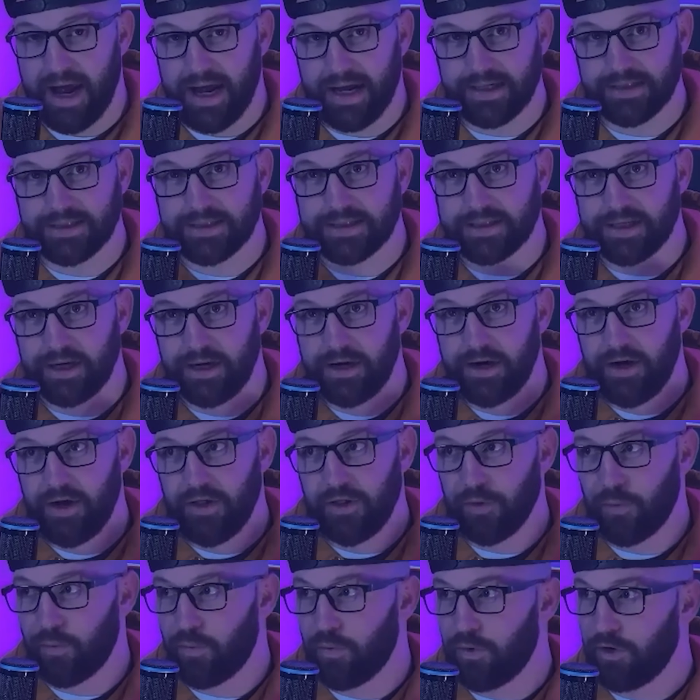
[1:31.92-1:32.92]
as
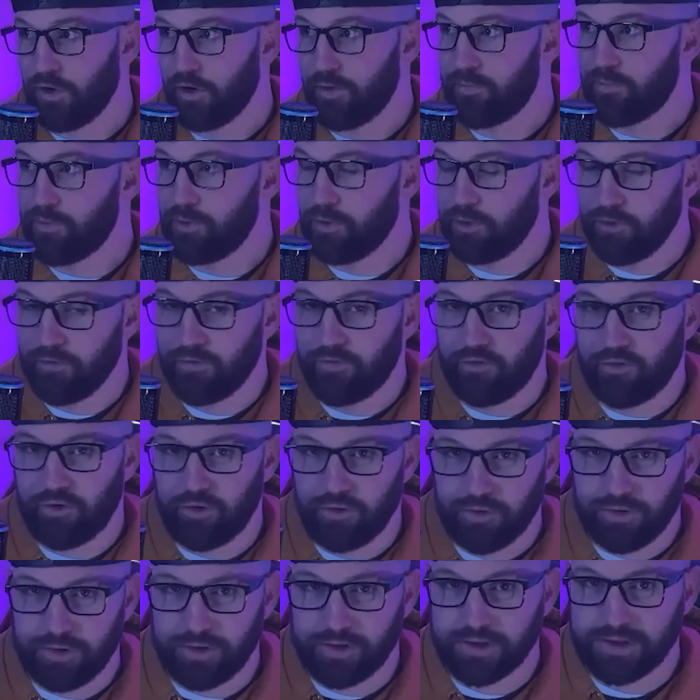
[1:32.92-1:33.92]
the world moves
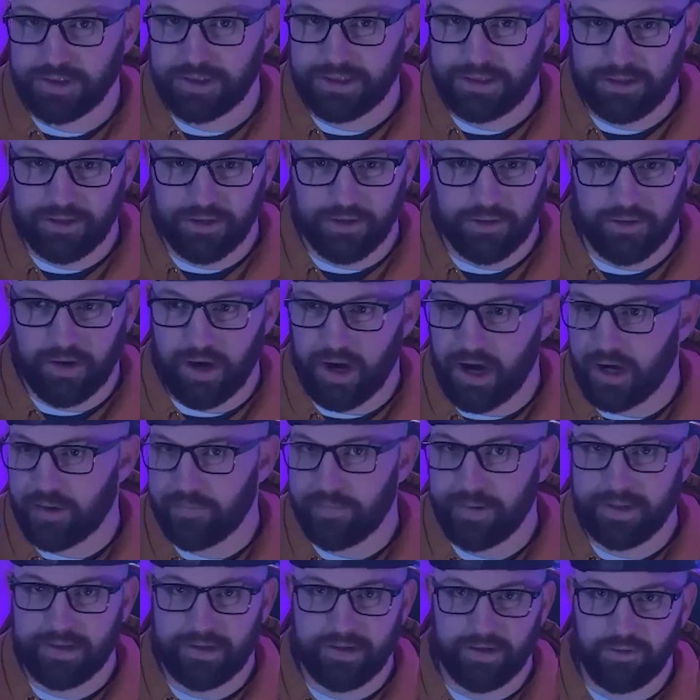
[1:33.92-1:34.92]
towards,
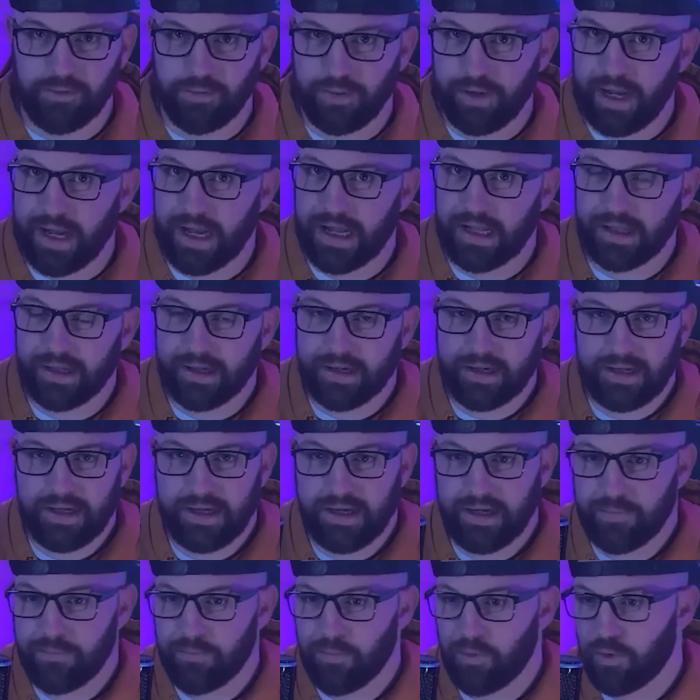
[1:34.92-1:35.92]
augmented
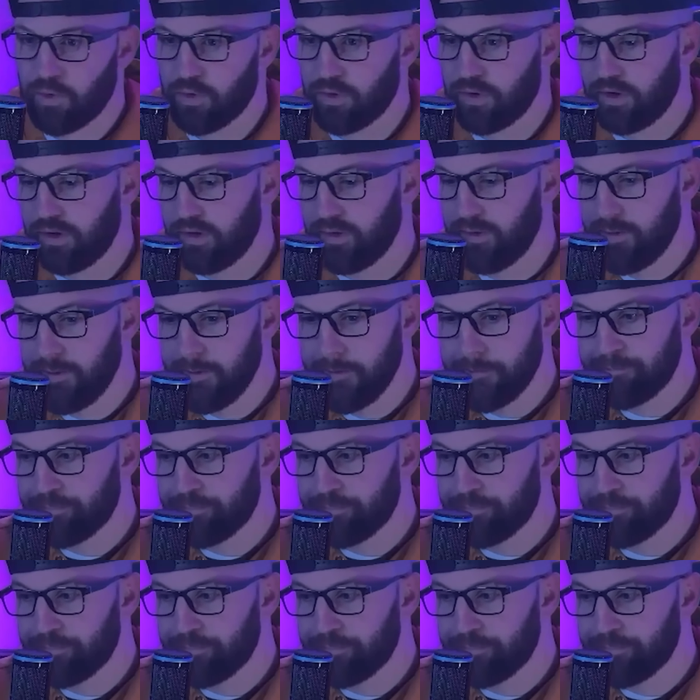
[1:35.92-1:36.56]
reality and more